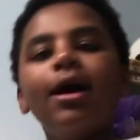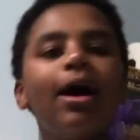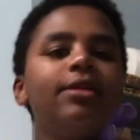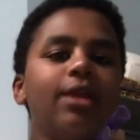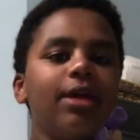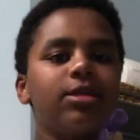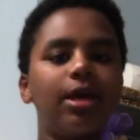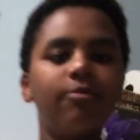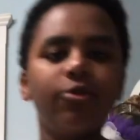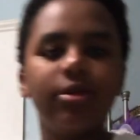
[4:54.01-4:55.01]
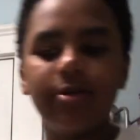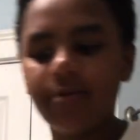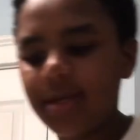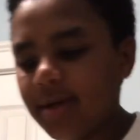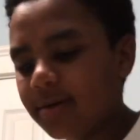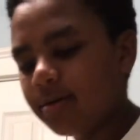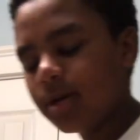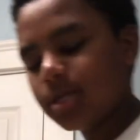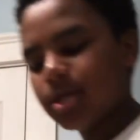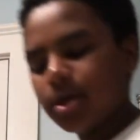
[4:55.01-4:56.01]
a nighttime routine video.
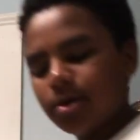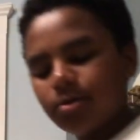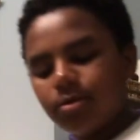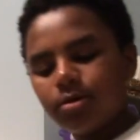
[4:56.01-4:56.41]
So,